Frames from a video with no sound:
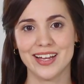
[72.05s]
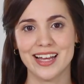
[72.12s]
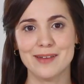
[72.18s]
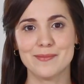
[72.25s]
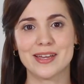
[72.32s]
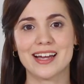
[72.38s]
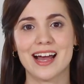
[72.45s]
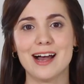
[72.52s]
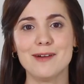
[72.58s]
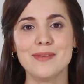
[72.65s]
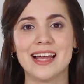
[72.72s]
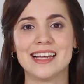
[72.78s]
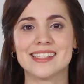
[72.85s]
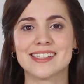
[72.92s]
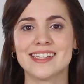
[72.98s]
Become
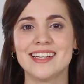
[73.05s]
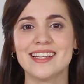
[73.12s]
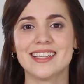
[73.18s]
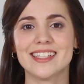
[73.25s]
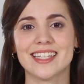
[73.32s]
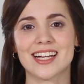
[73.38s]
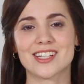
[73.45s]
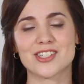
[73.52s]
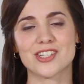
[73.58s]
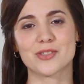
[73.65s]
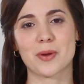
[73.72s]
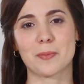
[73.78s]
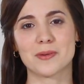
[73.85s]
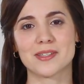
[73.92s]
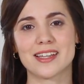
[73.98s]
a Citi Collections
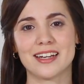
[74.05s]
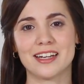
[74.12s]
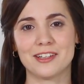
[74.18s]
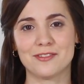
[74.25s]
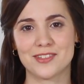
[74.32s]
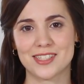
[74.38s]
representative